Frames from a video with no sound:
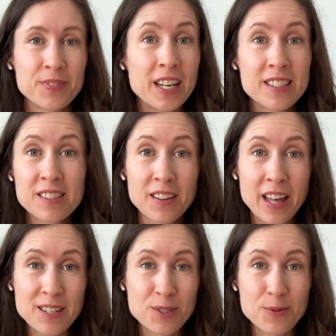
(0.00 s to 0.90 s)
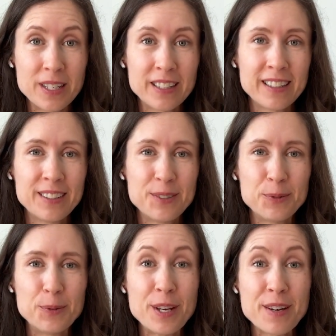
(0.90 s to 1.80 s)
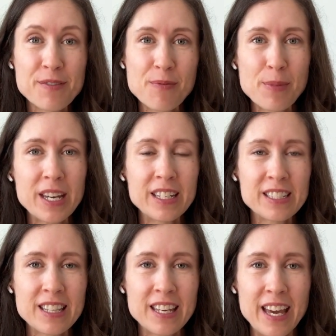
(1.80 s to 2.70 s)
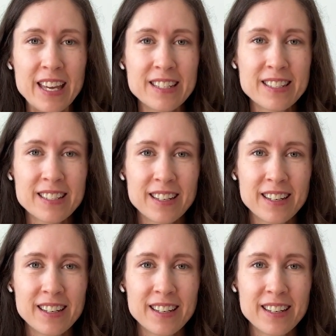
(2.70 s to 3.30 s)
It's the last week. We have made it to the end,